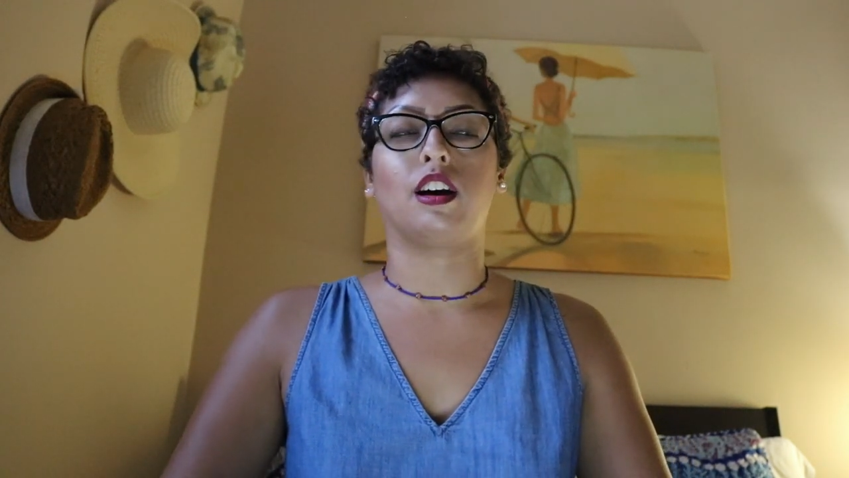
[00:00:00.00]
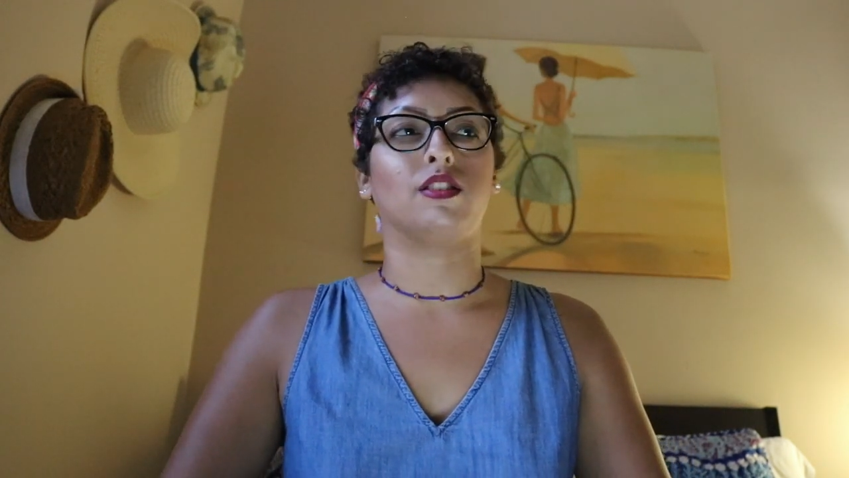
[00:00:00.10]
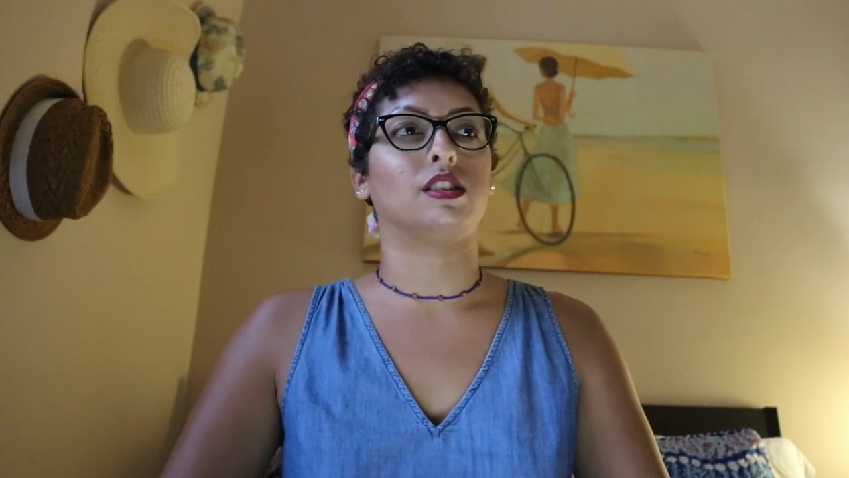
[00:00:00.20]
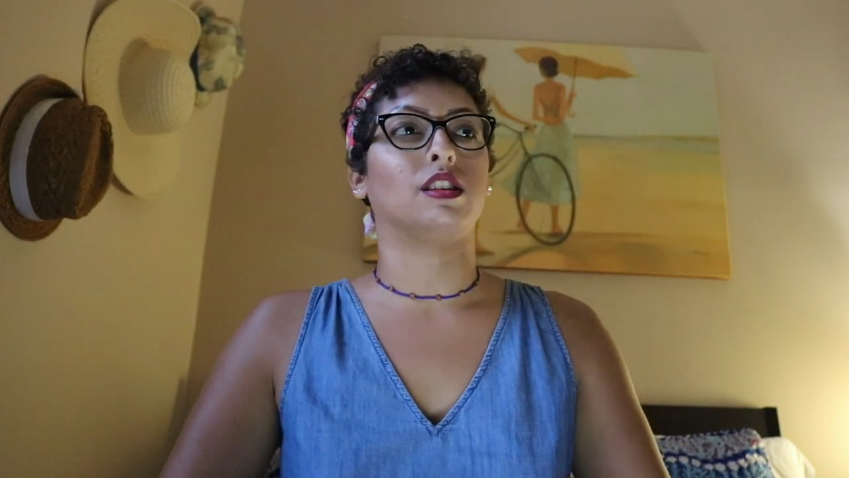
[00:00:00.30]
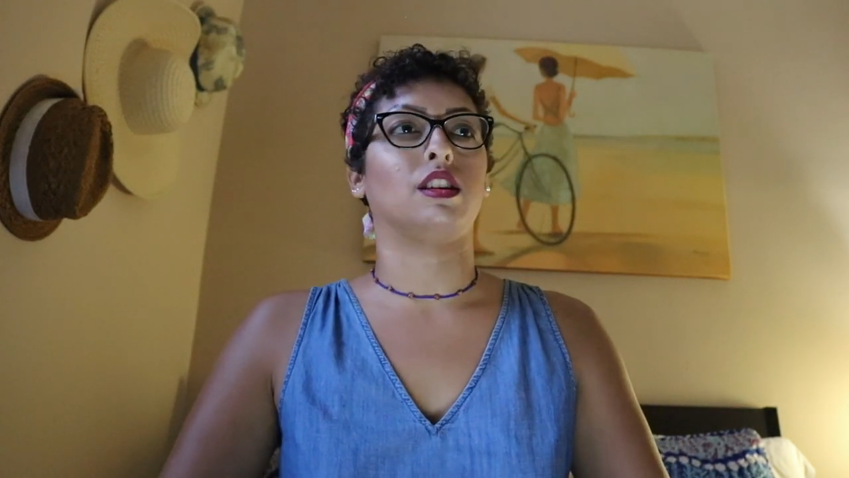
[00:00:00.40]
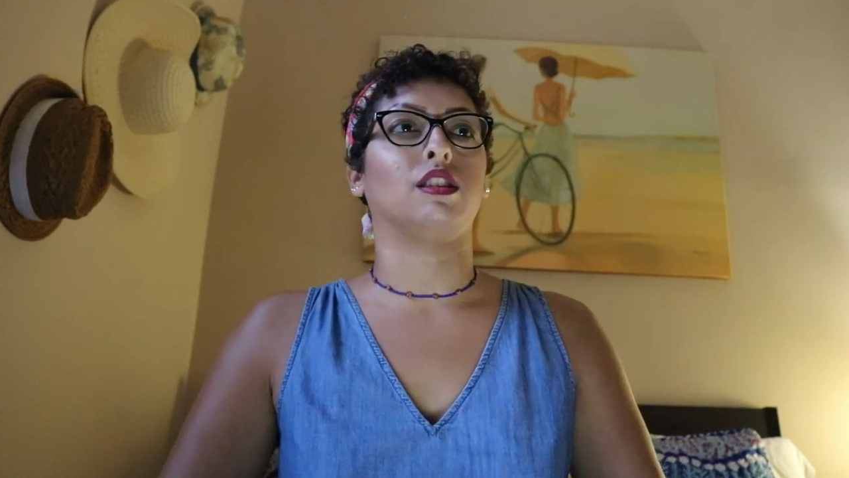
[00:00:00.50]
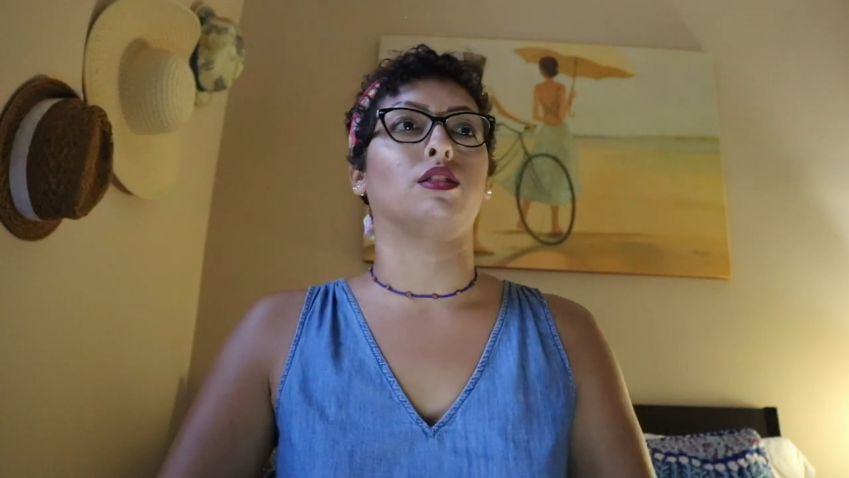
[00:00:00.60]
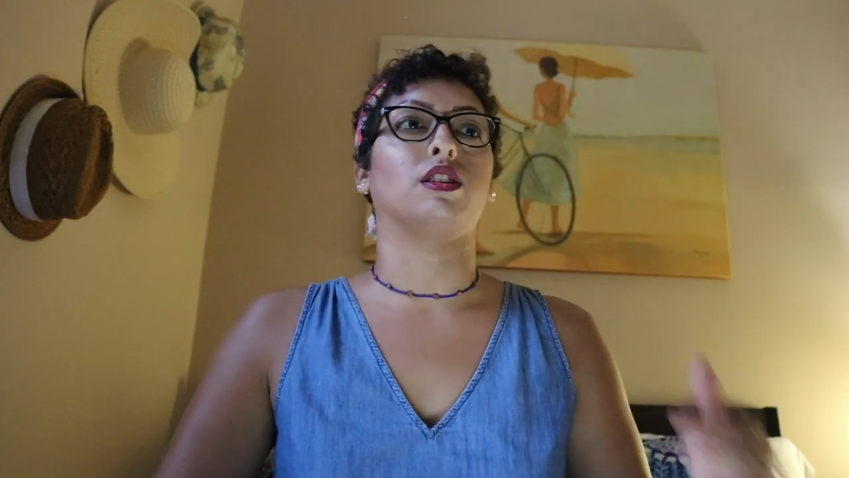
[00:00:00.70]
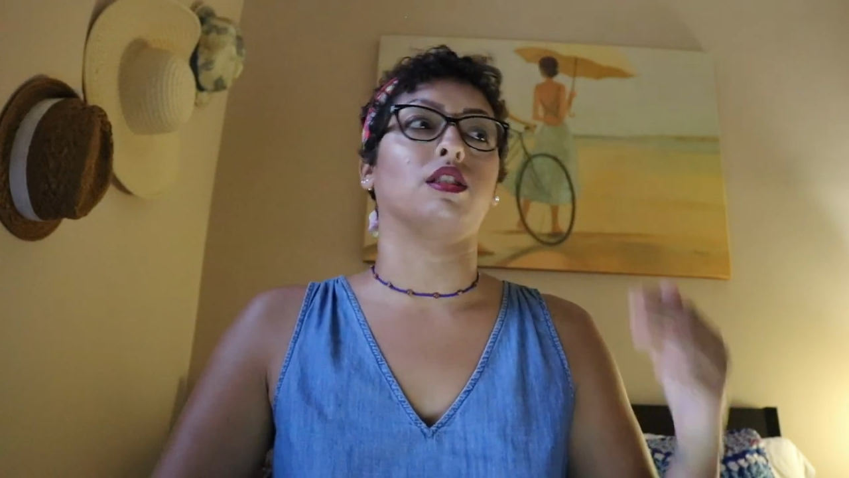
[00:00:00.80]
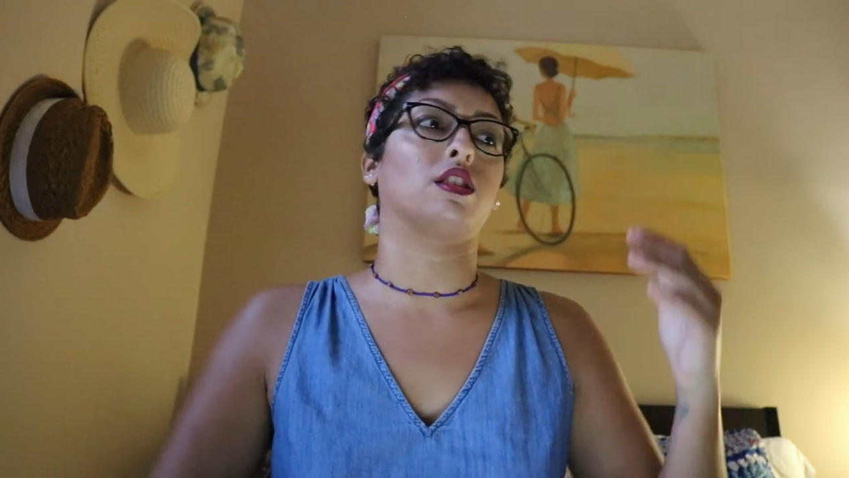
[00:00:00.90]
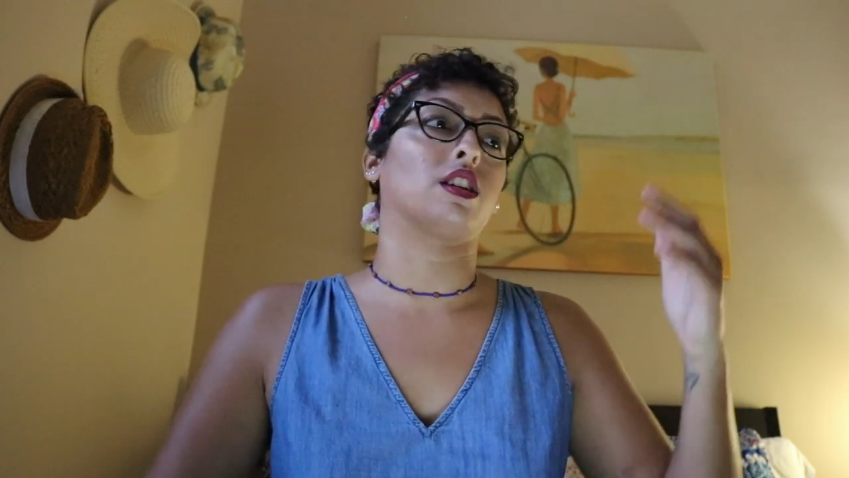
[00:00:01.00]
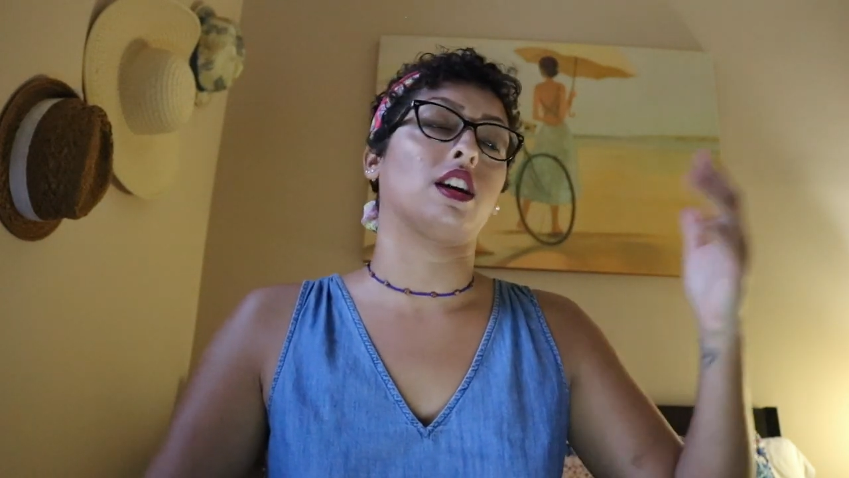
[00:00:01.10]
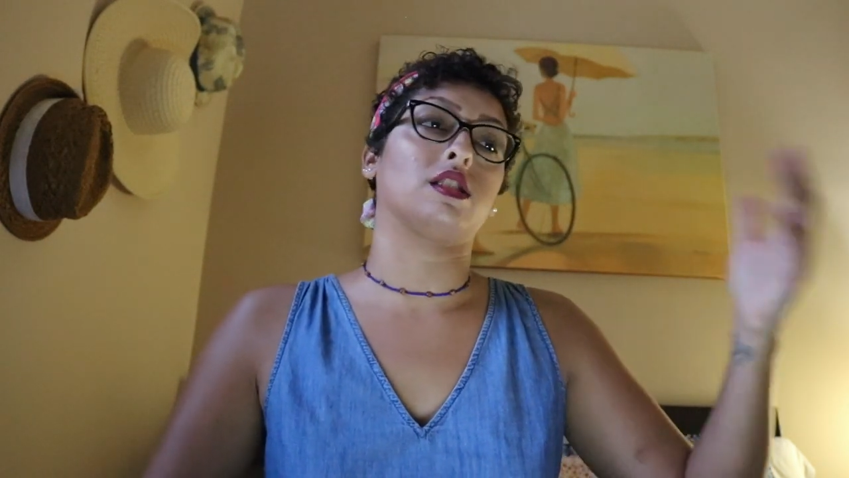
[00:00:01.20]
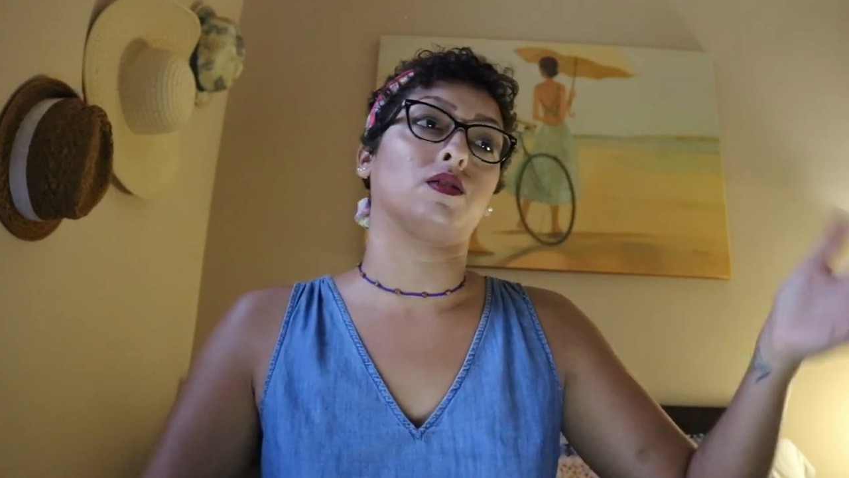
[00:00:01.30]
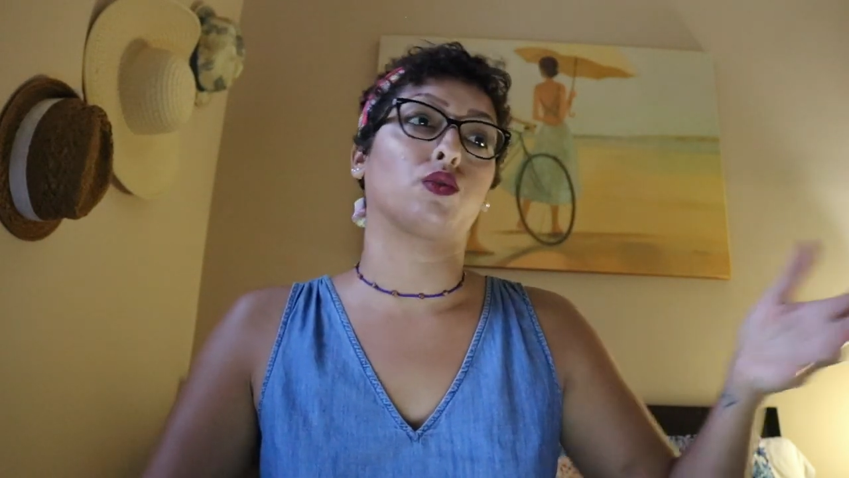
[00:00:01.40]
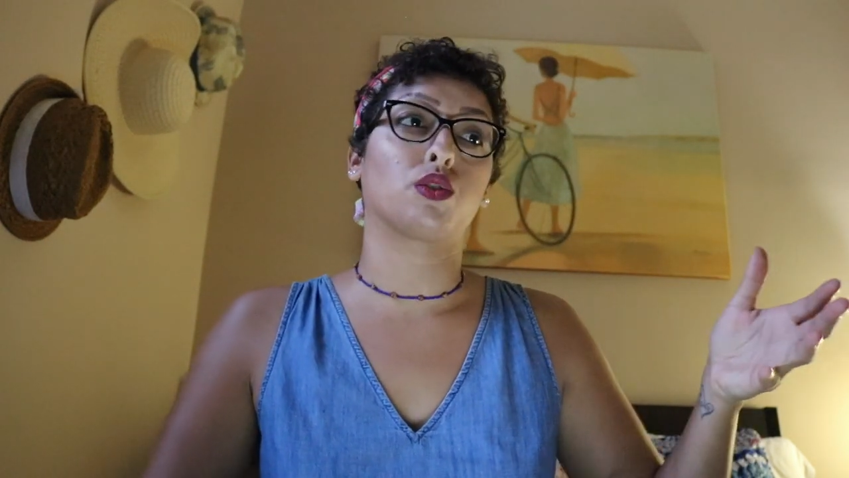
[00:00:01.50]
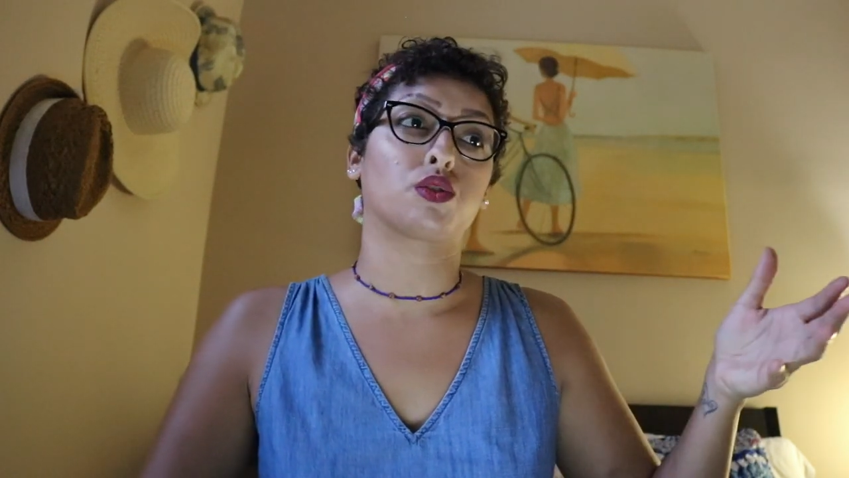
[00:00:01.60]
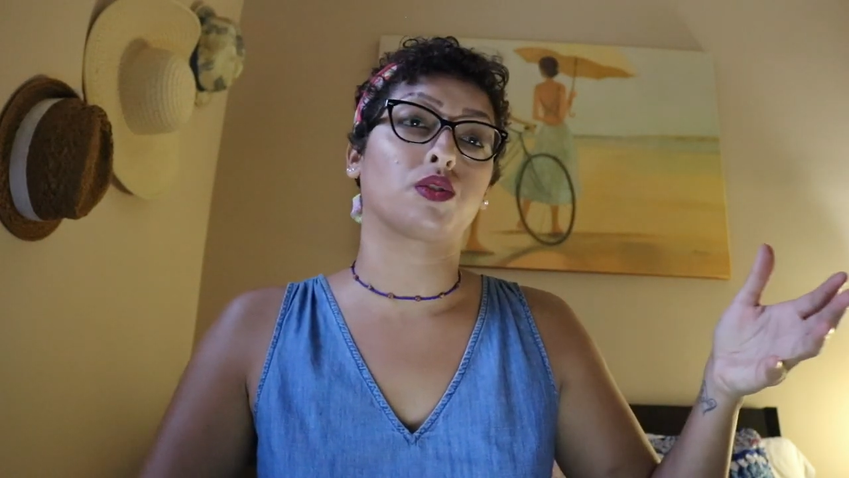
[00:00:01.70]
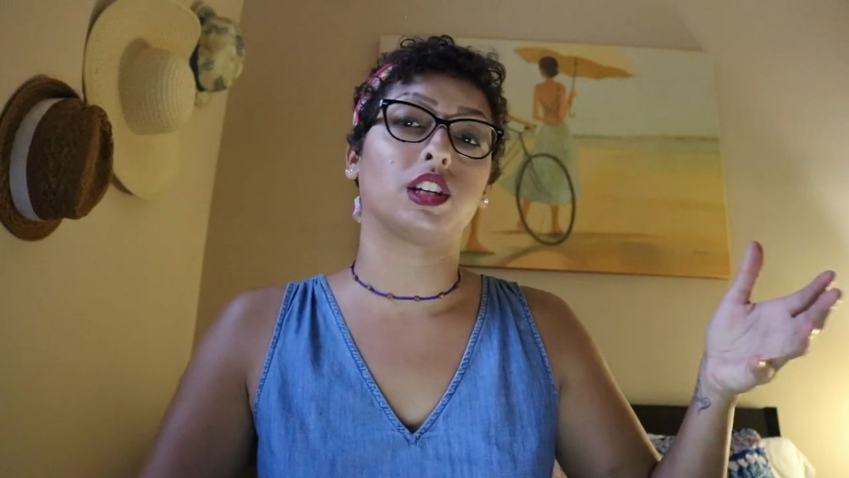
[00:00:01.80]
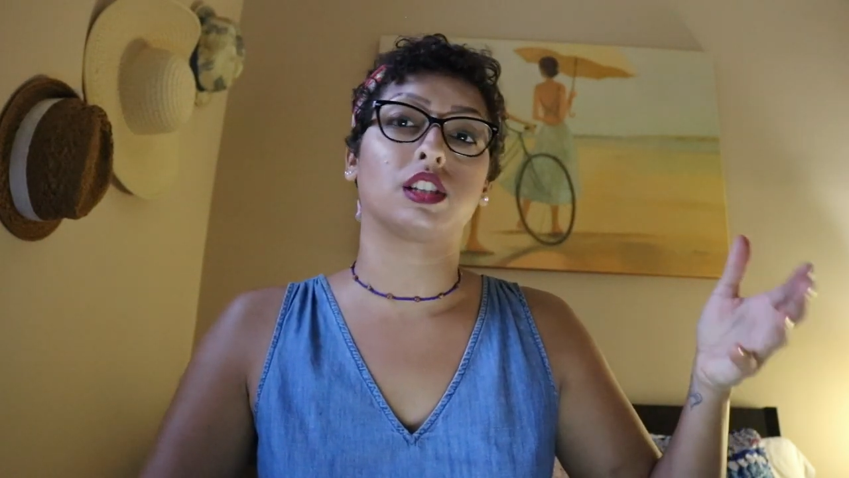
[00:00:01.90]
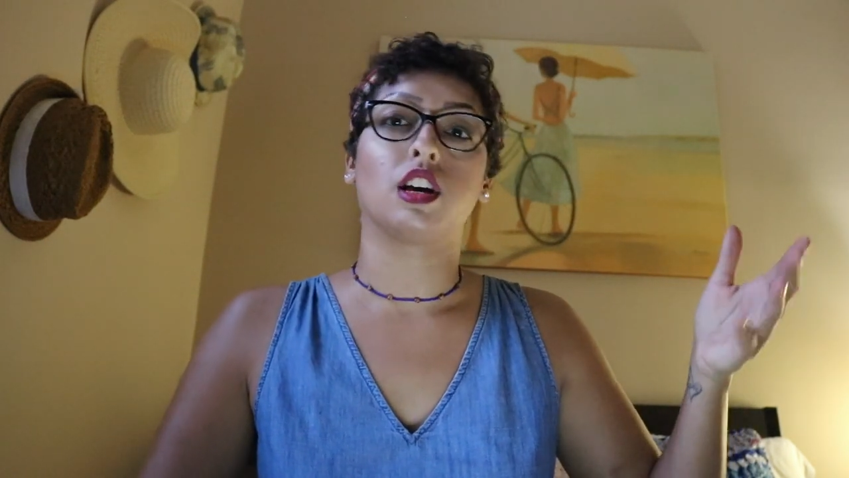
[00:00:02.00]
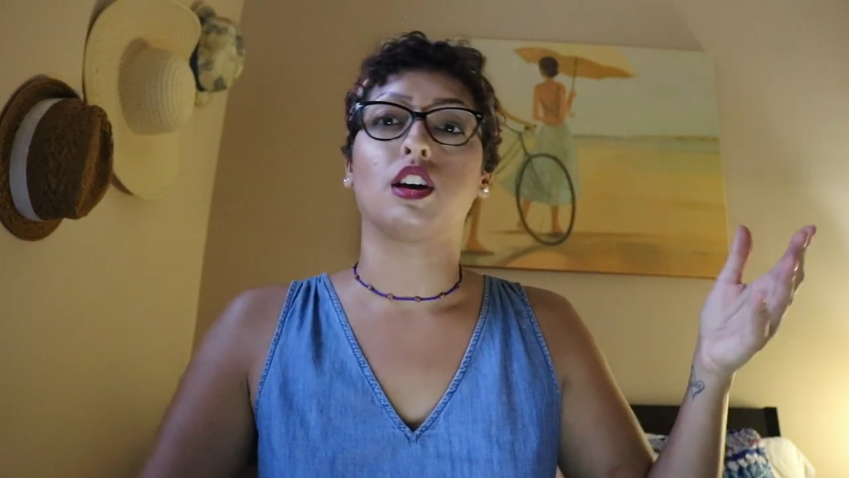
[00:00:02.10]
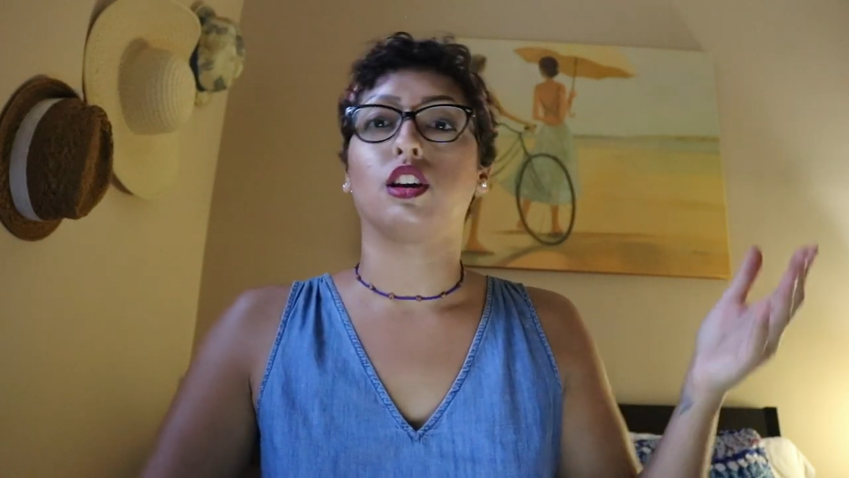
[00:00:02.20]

Obviously, in the case of groceries,